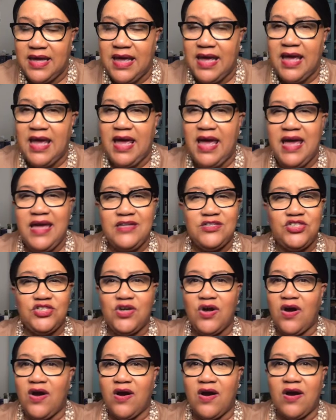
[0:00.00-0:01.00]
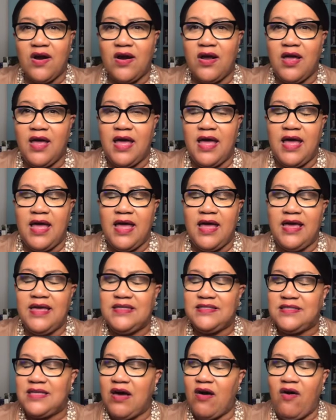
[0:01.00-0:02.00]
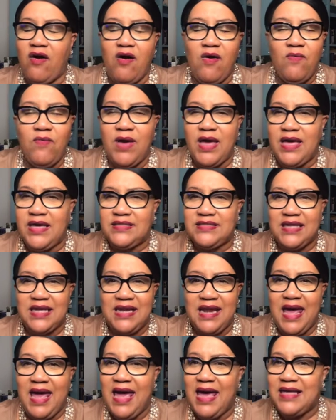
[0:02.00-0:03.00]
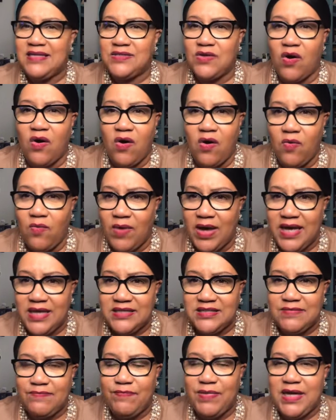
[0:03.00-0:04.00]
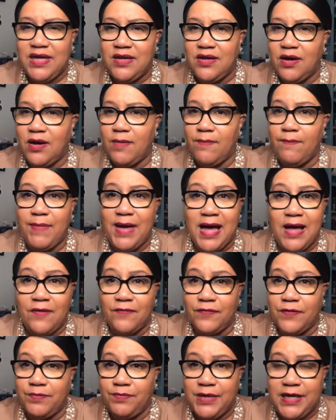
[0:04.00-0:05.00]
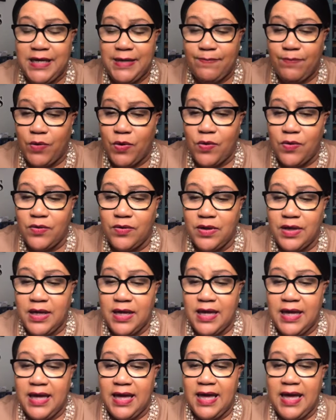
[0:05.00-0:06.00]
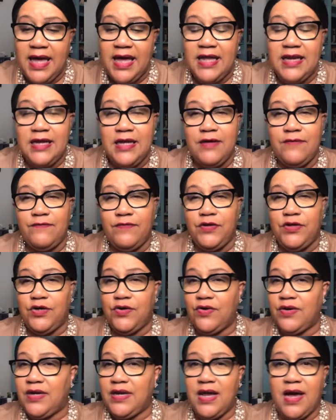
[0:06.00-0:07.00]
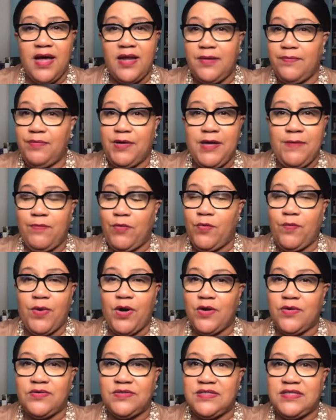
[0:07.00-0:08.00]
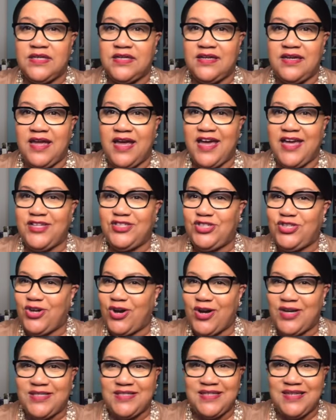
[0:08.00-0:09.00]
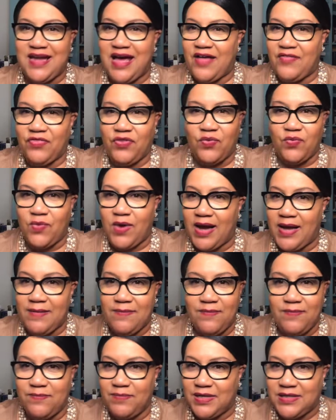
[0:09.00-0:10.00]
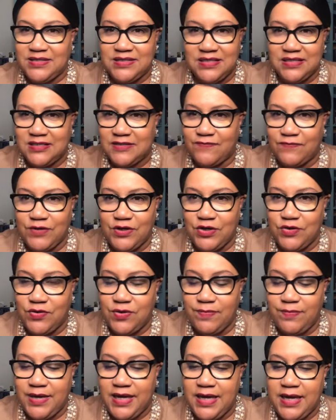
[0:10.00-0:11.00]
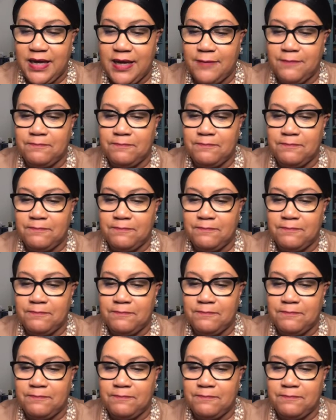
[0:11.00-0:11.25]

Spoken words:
HR is always and has always been about the people. And if you're not a people person, HR is not the right business for you to be in.